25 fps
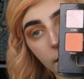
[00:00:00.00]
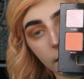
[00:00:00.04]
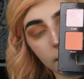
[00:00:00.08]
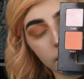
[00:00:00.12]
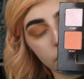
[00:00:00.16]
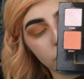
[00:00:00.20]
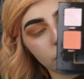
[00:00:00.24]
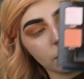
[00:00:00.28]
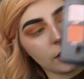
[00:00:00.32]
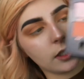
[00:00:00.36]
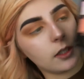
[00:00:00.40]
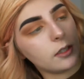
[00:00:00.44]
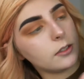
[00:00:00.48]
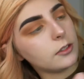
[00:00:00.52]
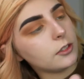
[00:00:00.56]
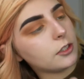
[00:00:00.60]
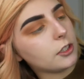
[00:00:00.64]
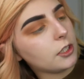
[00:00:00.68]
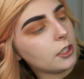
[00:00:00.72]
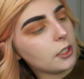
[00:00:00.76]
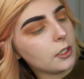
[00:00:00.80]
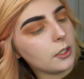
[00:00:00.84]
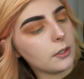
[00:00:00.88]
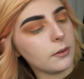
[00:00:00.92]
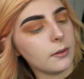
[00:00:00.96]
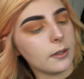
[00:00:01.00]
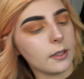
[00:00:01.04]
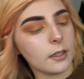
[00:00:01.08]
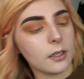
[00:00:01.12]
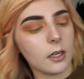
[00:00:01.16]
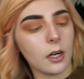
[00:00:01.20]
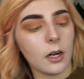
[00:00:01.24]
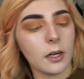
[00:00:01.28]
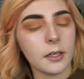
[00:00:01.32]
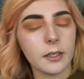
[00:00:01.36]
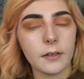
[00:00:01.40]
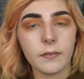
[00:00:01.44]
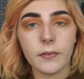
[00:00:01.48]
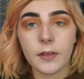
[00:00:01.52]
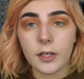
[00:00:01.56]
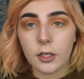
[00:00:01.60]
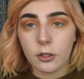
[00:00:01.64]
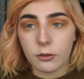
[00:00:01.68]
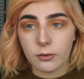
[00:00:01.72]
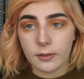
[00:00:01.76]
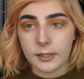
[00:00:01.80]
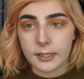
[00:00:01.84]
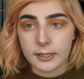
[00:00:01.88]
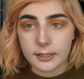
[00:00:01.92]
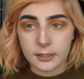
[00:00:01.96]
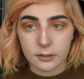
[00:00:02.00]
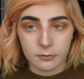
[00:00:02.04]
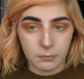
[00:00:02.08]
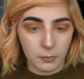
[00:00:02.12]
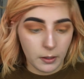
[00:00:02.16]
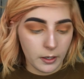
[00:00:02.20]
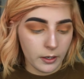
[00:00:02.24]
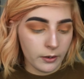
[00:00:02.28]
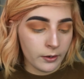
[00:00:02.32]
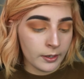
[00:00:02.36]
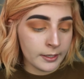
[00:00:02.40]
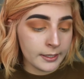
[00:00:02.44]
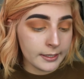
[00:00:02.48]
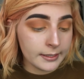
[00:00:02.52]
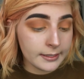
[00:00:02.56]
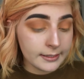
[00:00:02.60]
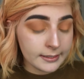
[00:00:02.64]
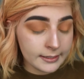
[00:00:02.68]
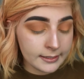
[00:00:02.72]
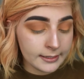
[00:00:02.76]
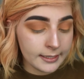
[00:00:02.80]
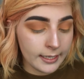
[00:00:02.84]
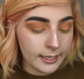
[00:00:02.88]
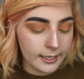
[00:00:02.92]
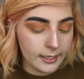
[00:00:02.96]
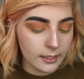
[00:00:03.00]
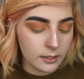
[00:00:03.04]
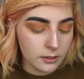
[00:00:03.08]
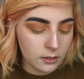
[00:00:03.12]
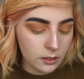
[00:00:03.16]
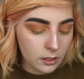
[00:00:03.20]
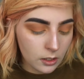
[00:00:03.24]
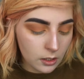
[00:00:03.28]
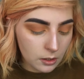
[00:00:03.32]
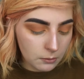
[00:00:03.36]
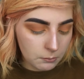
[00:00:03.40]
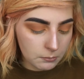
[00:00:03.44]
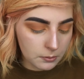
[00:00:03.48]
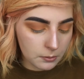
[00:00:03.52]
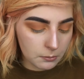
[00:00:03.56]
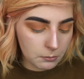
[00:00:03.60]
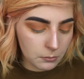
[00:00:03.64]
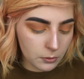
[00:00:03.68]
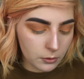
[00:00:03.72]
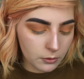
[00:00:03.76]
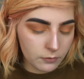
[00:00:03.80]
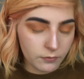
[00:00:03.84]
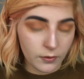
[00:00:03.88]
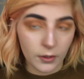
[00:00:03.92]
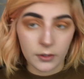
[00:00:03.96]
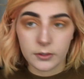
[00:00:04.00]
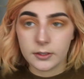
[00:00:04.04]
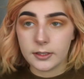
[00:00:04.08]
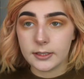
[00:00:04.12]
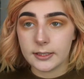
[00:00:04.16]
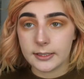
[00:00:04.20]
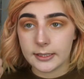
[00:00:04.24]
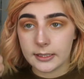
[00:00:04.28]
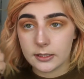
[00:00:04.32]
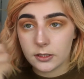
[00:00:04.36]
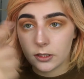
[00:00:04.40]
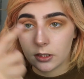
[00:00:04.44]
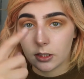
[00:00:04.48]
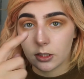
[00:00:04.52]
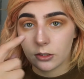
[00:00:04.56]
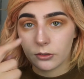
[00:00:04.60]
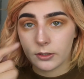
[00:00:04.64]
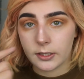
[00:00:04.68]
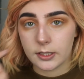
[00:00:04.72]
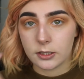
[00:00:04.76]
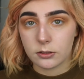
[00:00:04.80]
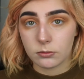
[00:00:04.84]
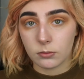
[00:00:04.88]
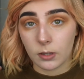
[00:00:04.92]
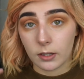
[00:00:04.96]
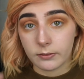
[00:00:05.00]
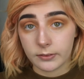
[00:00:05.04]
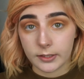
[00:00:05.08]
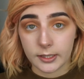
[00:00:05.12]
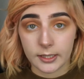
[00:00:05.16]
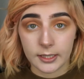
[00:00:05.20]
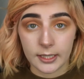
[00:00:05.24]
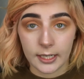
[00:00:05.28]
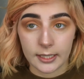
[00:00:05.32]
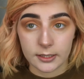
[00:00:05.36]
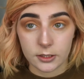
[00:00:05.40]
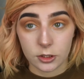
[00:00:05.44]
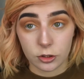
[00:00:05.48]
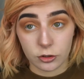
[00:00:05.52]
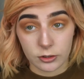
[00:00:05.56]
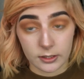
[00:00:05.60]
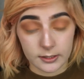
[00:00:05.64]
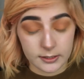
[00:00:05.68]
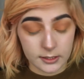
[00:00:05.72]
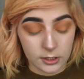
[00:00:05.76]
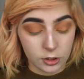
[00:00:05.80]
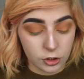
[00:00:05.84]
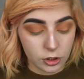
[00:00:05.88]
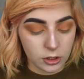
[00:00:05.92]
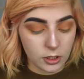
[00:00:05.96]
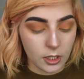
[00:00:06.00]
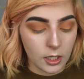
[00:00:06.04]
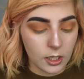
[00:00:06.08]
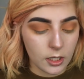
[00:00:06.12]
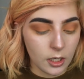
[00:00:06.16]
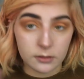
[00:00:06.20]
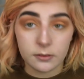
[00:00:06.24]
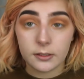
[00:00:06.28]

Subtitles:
Fudge onto kind of the crease of my eye again, but more focused into the crease rather than as a transition colour.